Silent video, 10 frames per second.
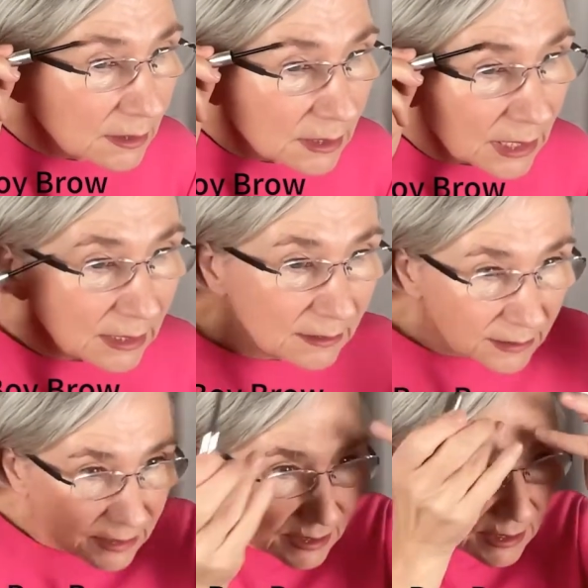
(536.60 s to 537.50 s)
color
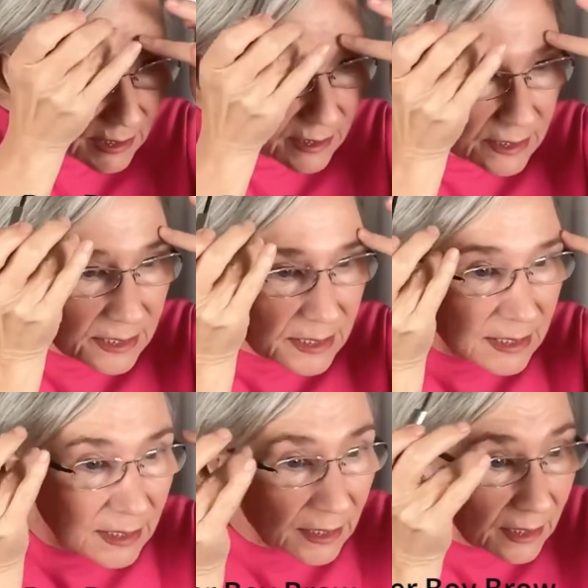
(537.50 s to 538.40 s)
is
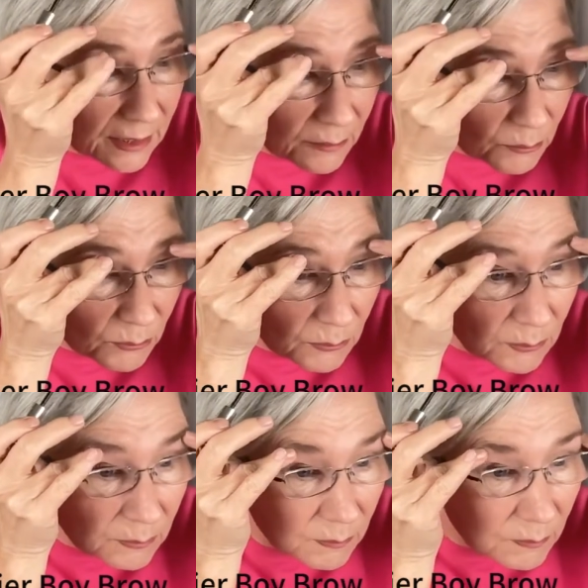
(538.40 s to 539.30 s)
stuck in
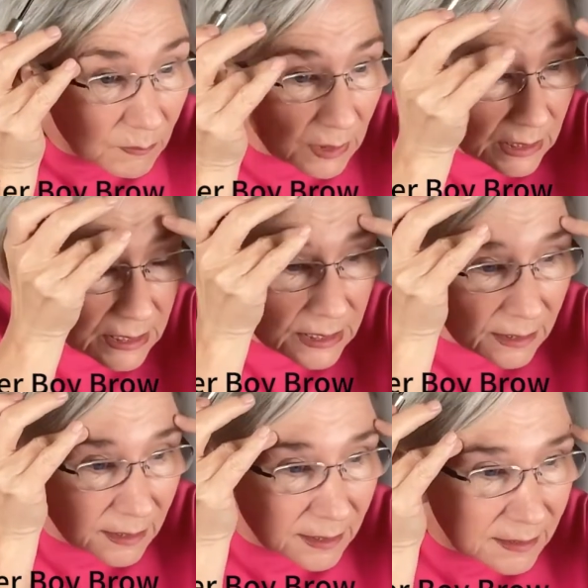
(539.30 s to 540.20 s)
the
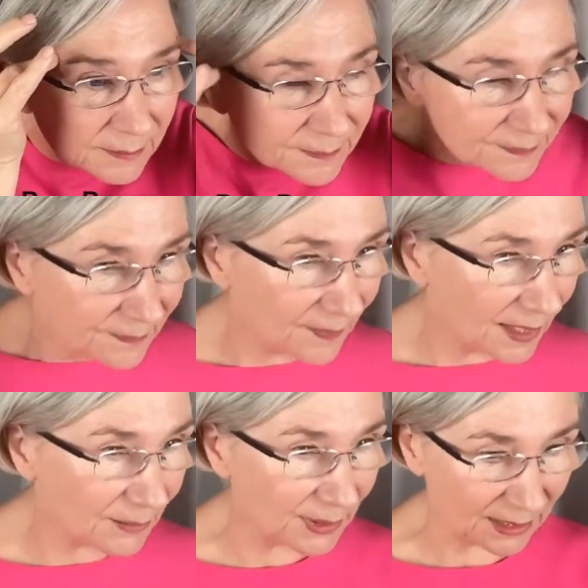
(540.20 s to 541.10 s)
inside.
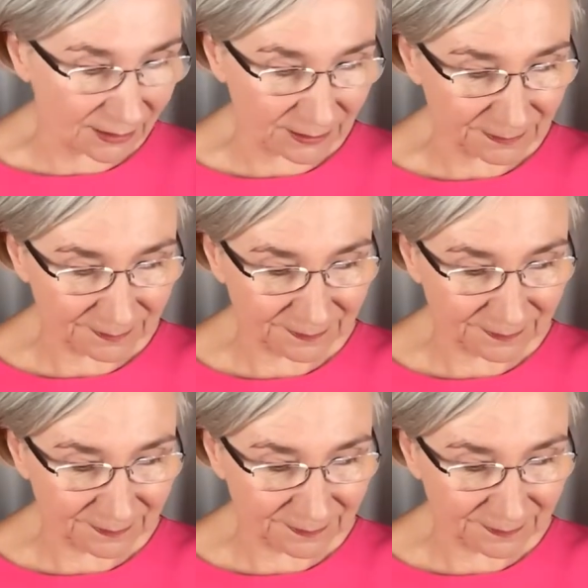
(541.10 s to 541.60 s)
There we go.